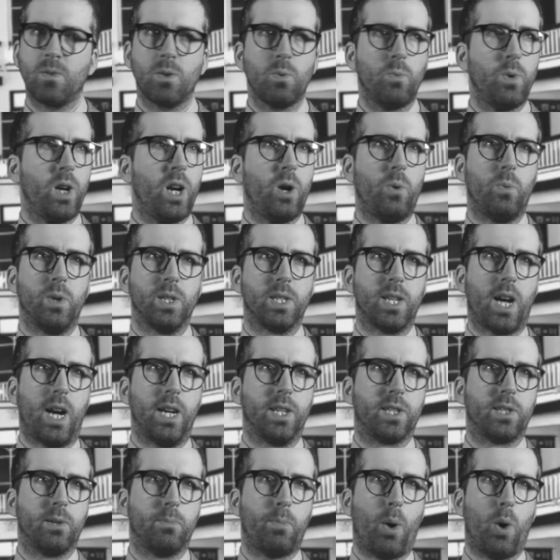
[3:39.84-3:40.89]
where was I
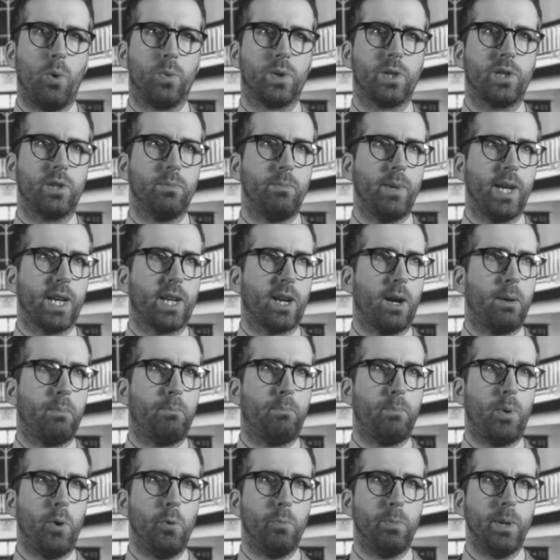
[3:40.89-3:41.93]
supposed to make up
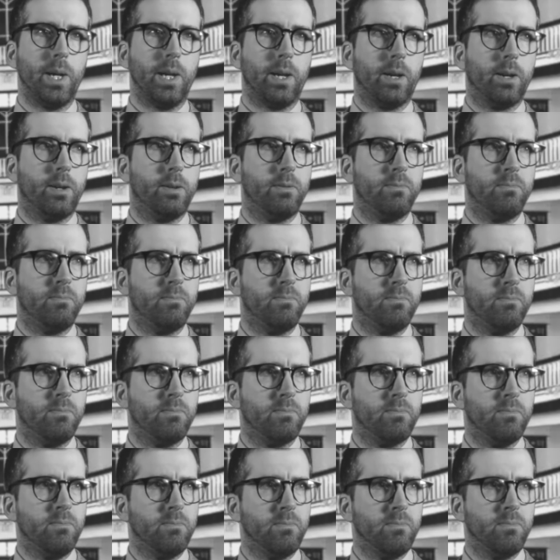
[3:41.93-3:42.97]
poopy?
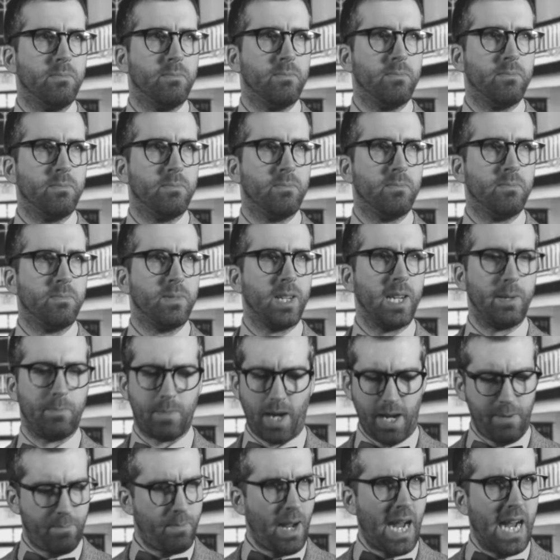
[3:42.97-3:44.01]
In
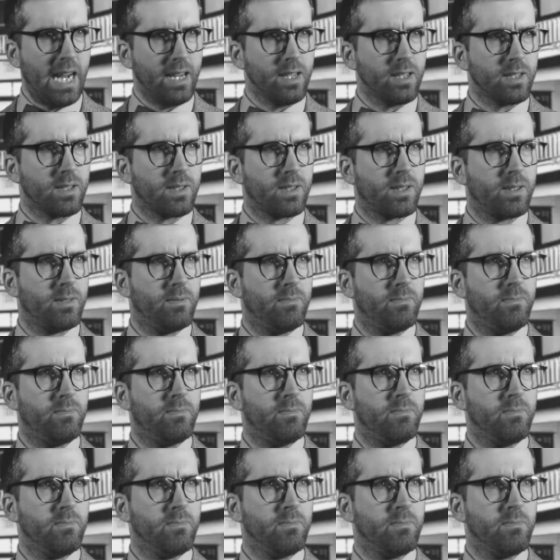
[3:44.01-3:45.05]
my pants?
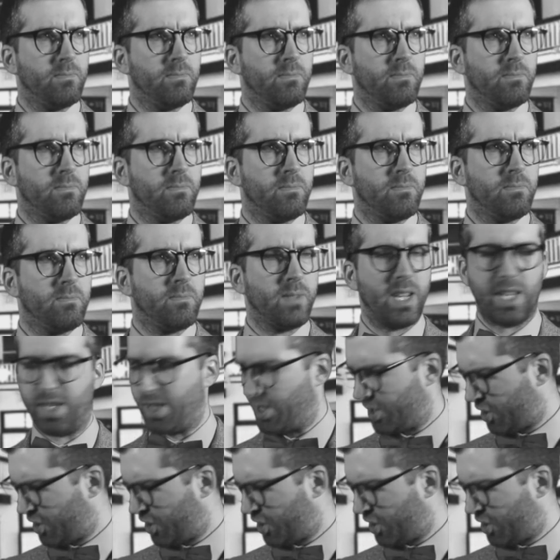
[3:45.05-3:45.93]
In the